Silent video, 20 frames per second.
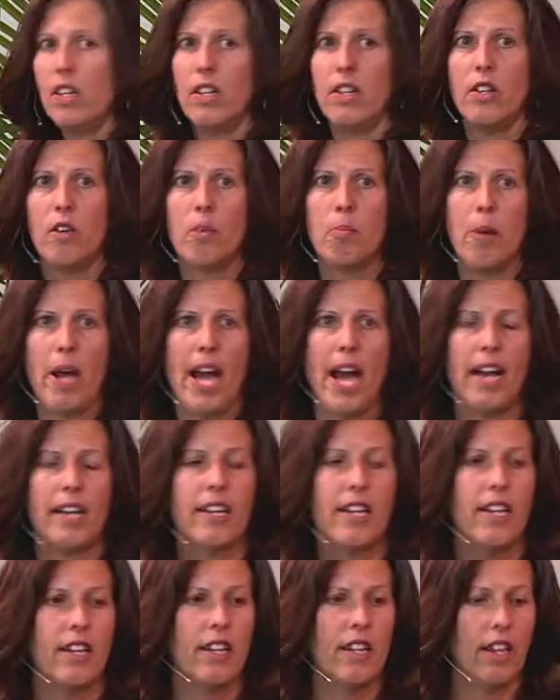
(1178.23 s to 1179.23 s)
You know,
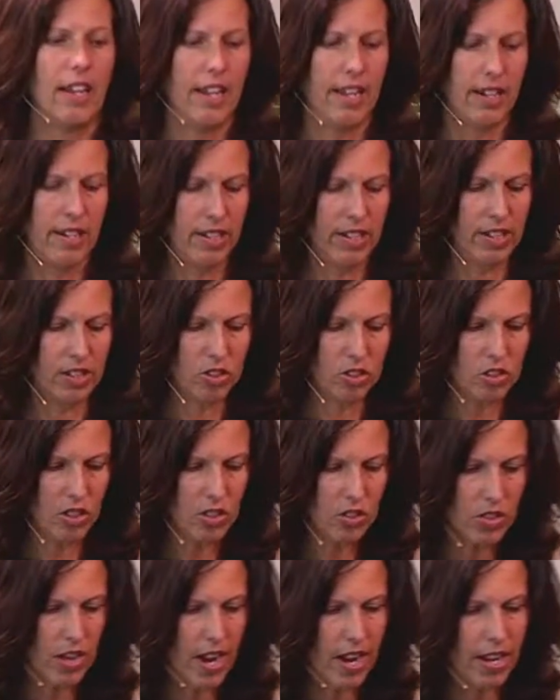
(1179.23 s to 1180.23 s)
back at, at
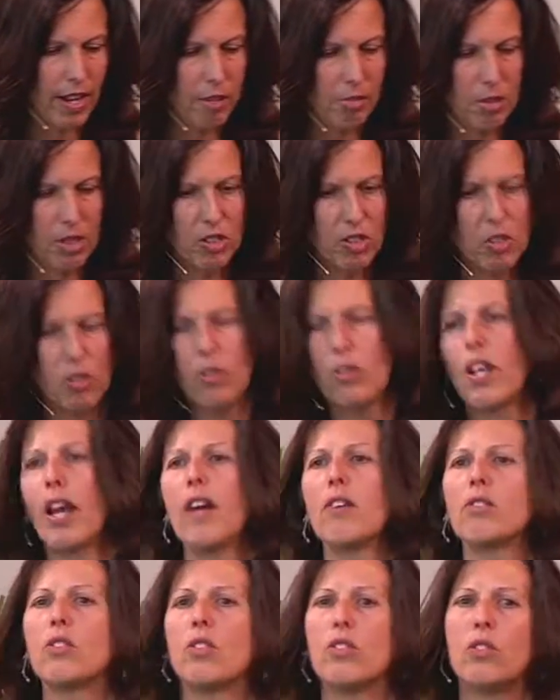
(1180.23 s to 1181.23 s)
Easter time in two
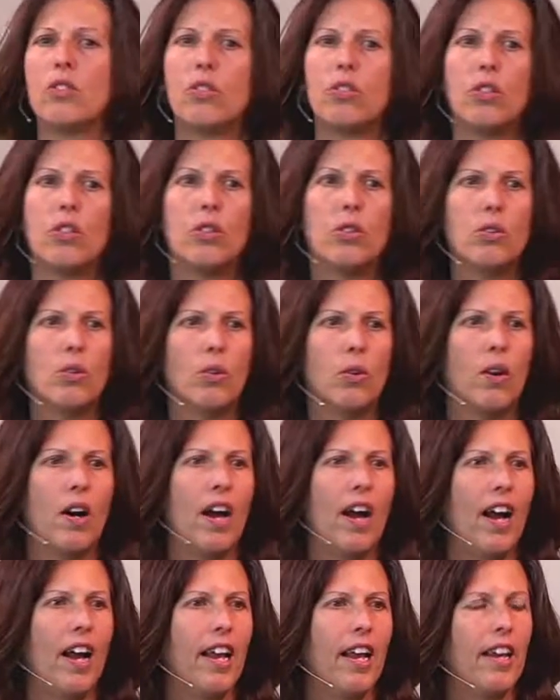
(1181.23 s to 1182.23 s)
thousand two,
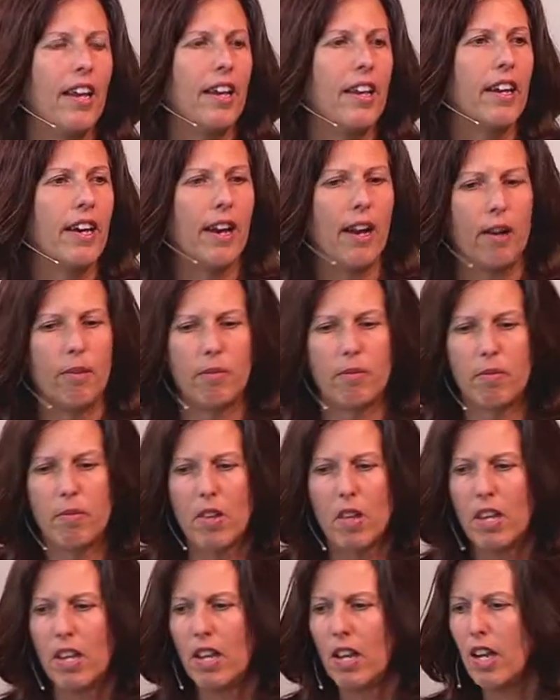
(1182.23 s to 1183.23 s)
I, um,
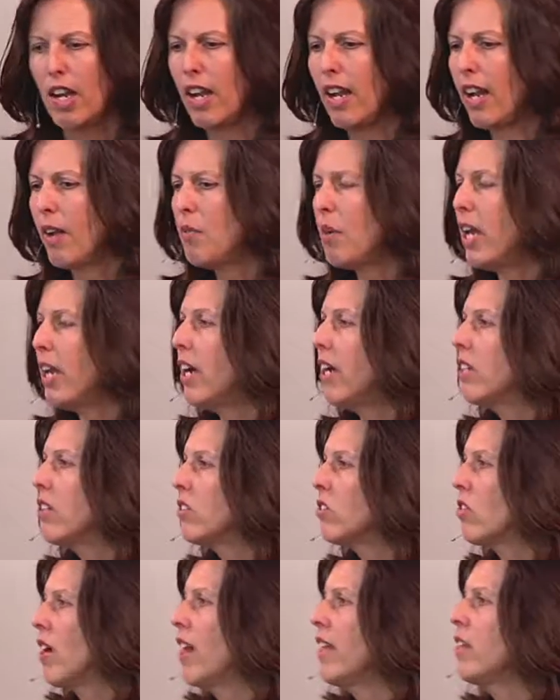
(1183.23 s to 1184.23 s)
I went on
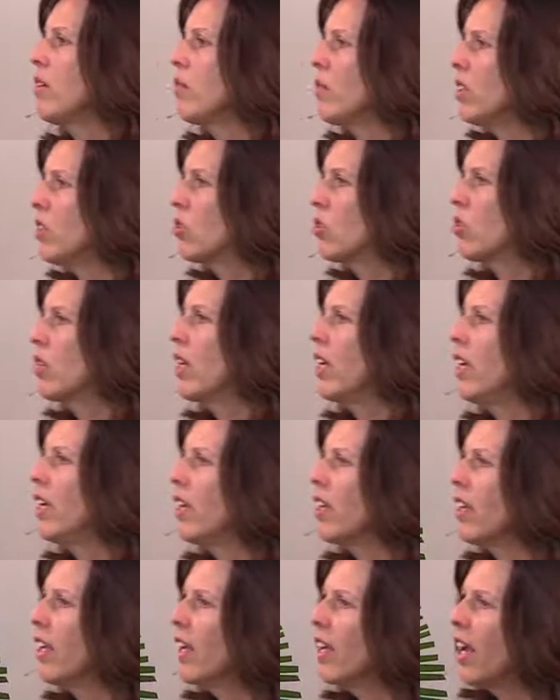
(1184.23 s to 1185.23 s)
a silent
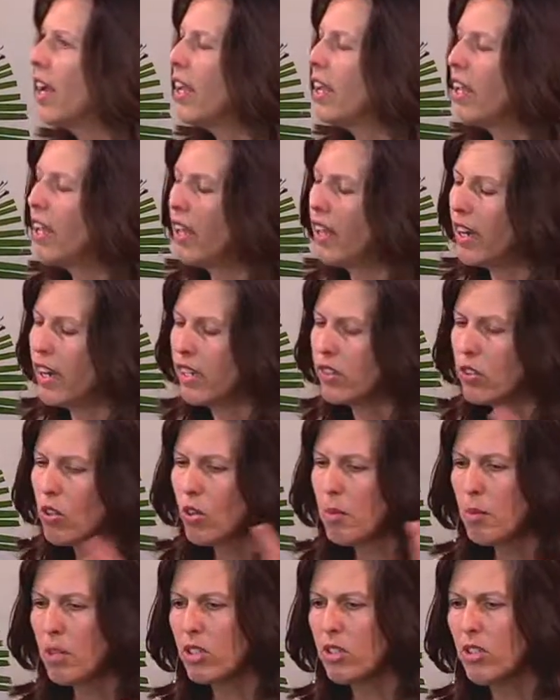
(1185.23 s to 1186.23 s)
retreat, and I, and I
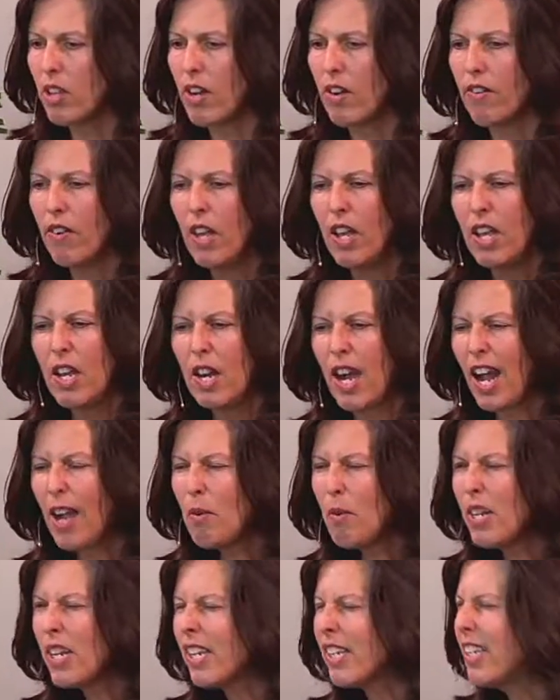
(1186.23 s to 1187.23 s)
told myself, I
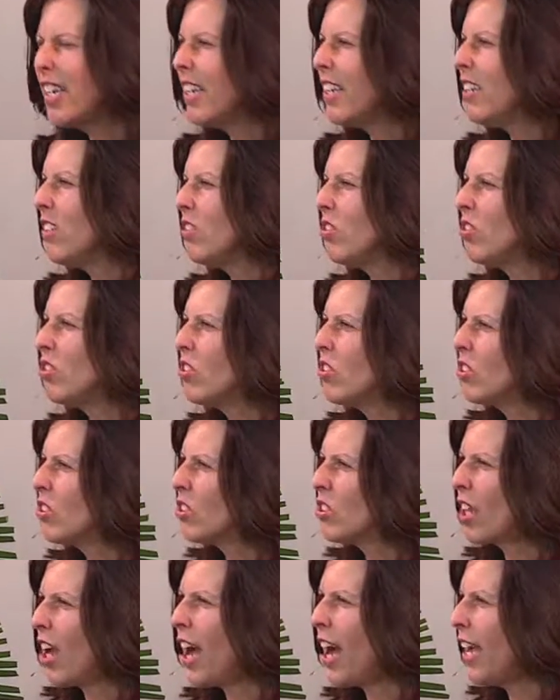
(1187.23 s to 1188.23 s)
want to get
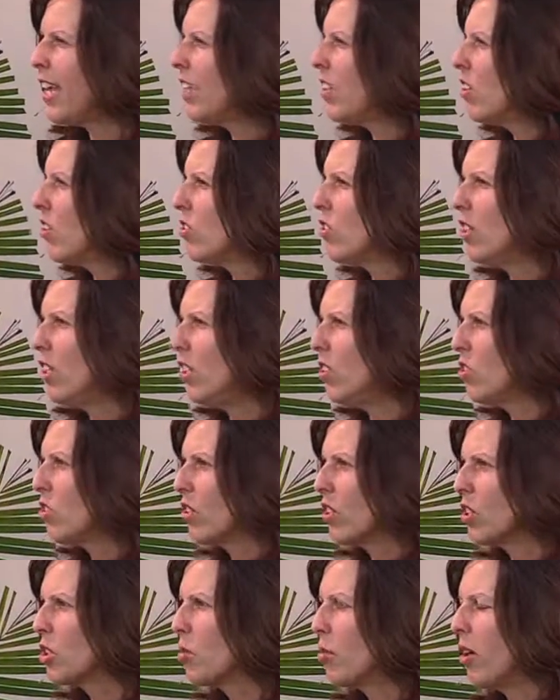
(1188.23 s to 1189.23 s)
inside this
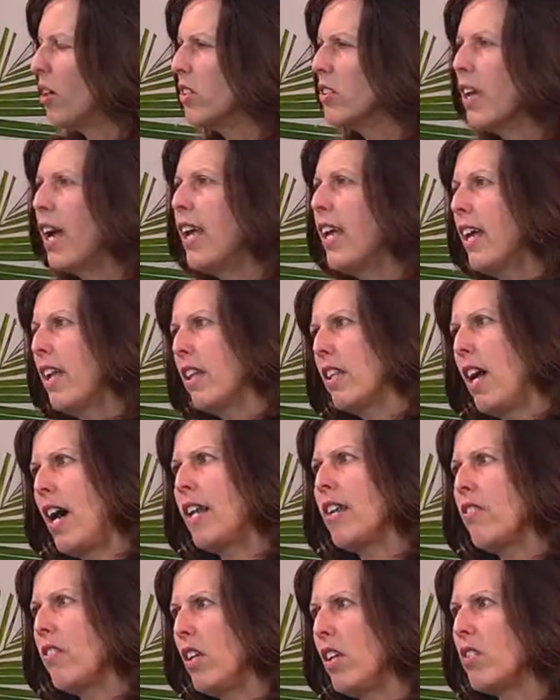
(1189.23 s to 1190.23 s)
Easter experience. I had a
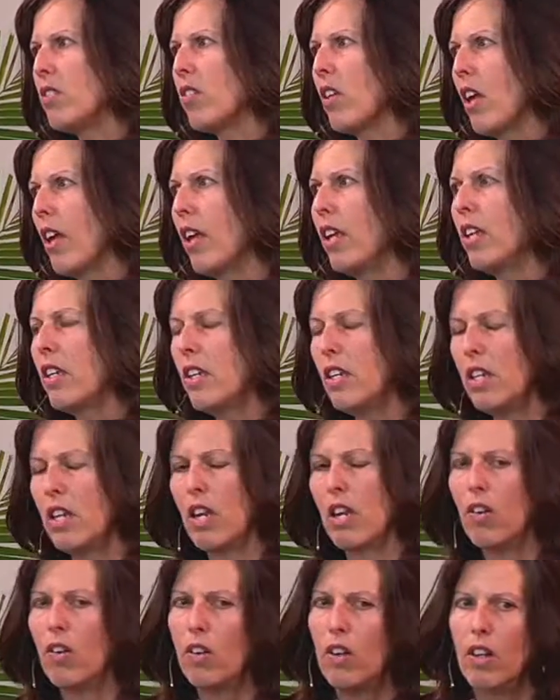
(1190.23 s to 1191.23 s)
lot of these, like, you
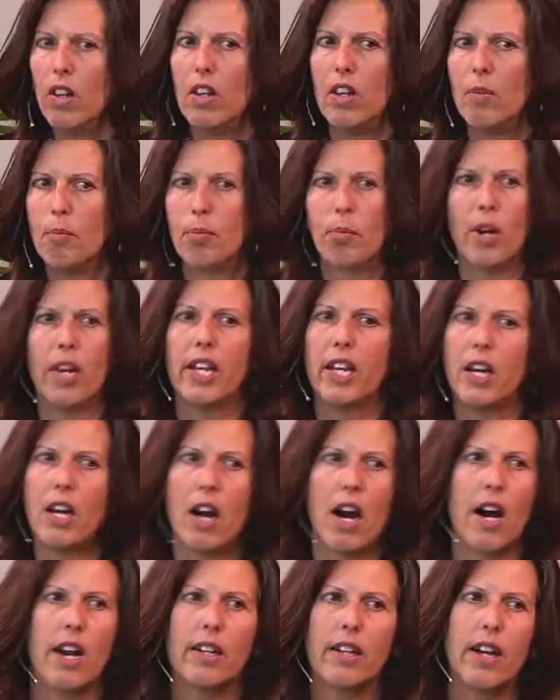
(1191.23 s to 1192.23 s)
know, bring it
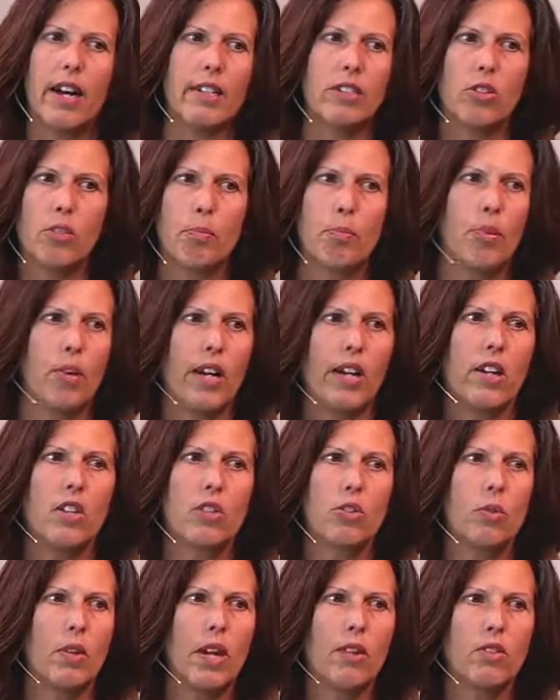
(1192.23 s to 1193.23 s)
on kinds of
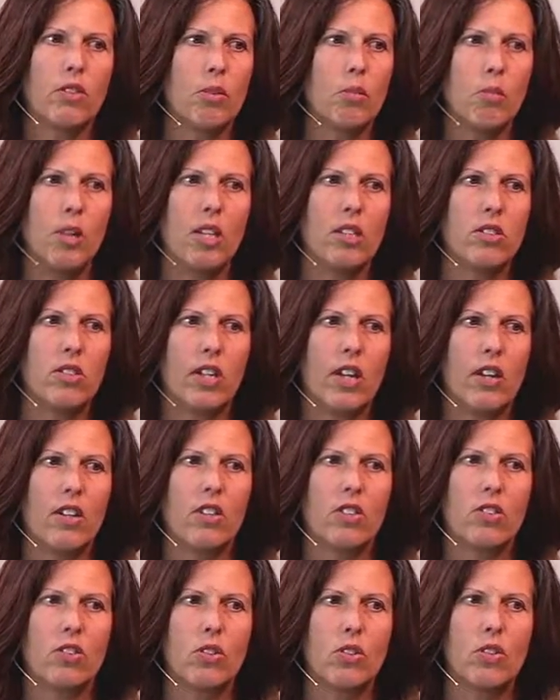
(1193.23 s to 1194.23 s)
prayers when I was in
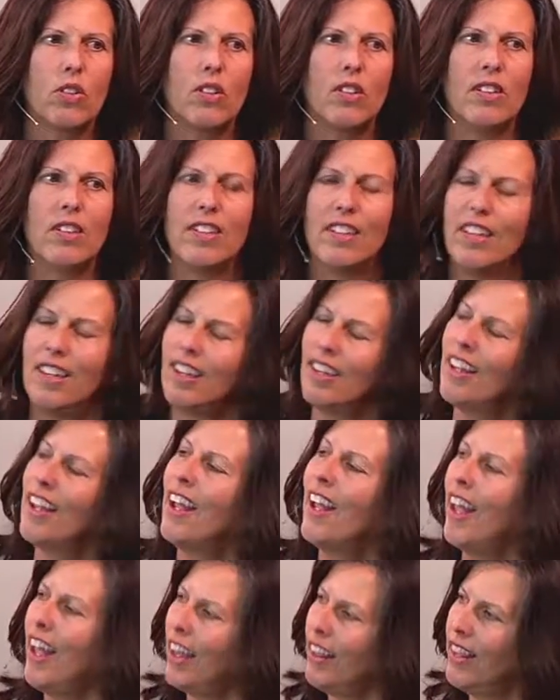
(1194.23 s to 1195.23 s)
ministerial school,
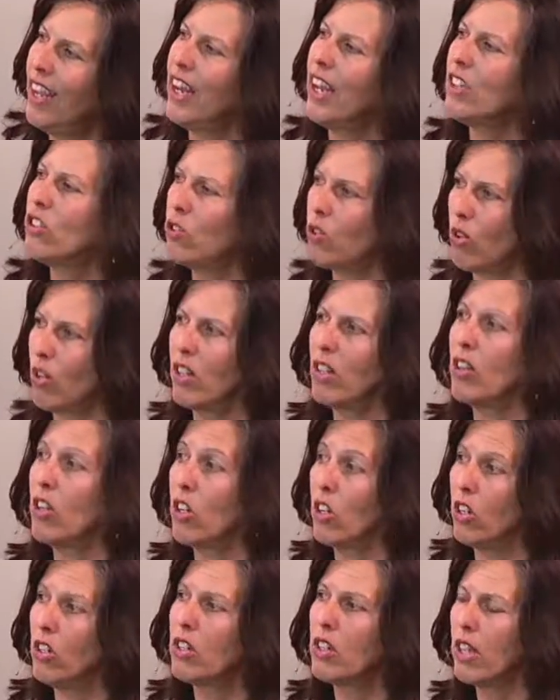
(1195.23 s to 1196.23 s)
and then I sort of
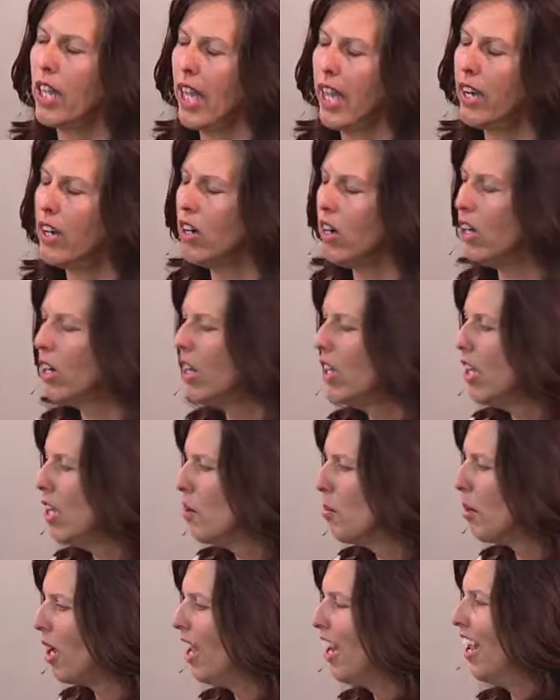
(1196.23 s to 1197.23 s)
learned later,
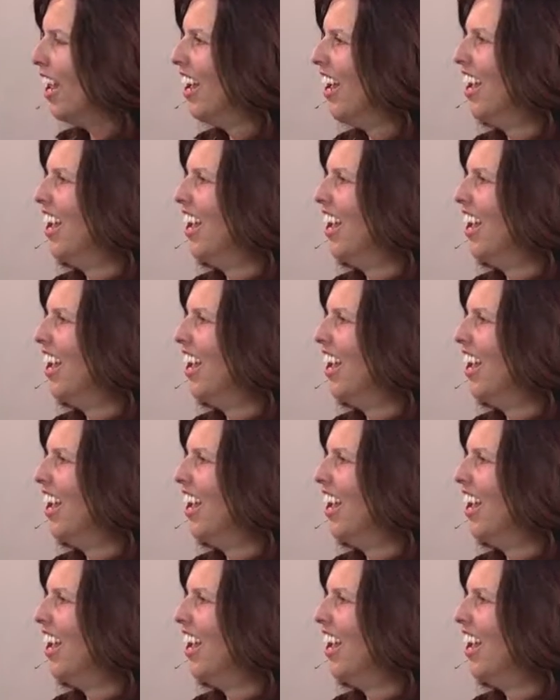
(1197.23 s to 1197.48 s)
but